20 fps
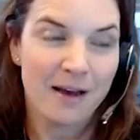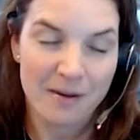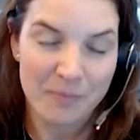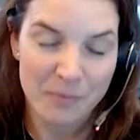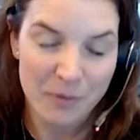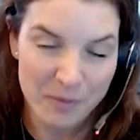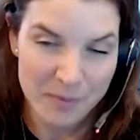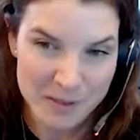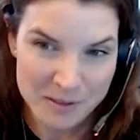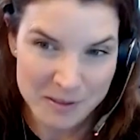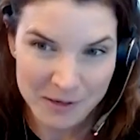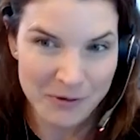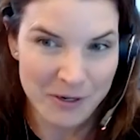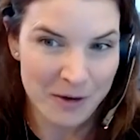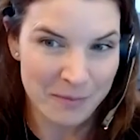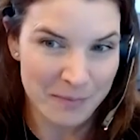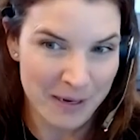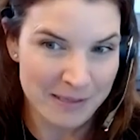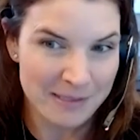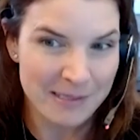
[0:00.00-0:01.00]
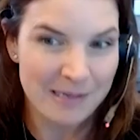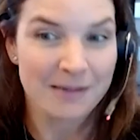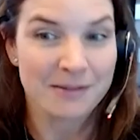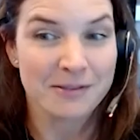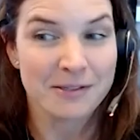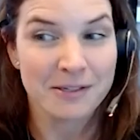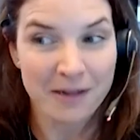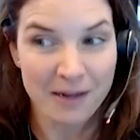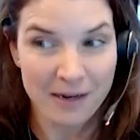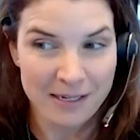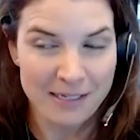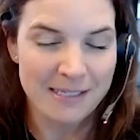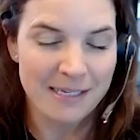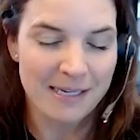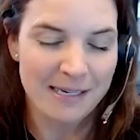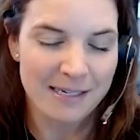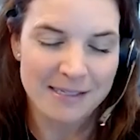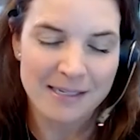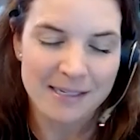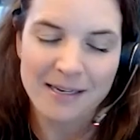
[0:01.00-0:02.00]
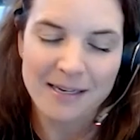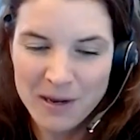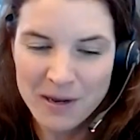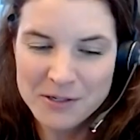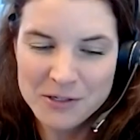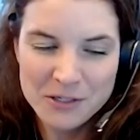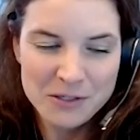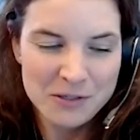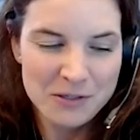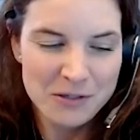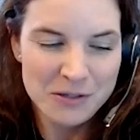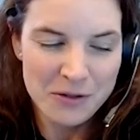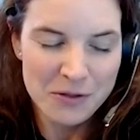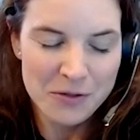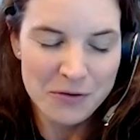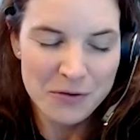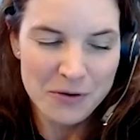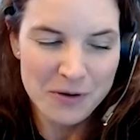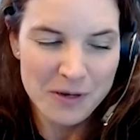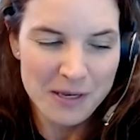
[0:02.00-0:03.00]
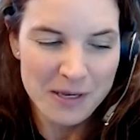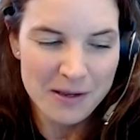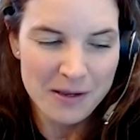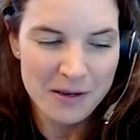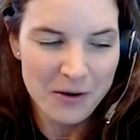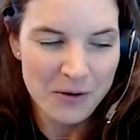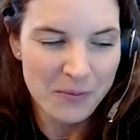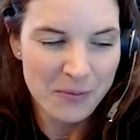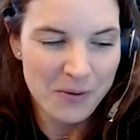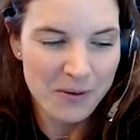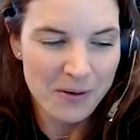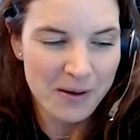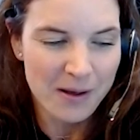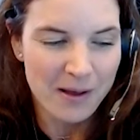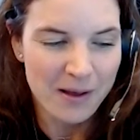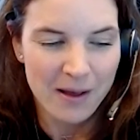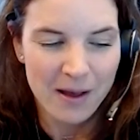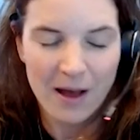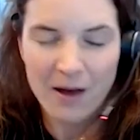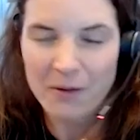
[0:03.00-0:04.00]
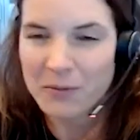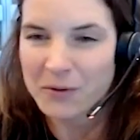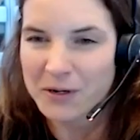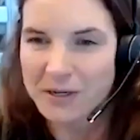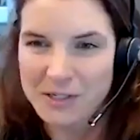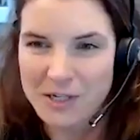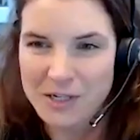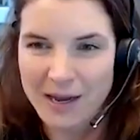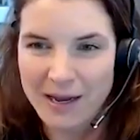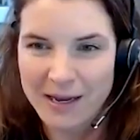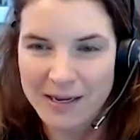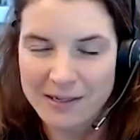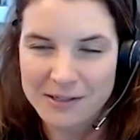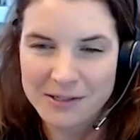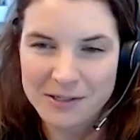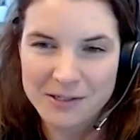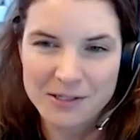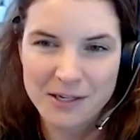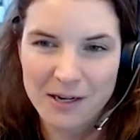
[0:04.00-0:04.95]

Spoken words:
I promised I would come back to London, and I did. But I just thought, you know what? I want a change.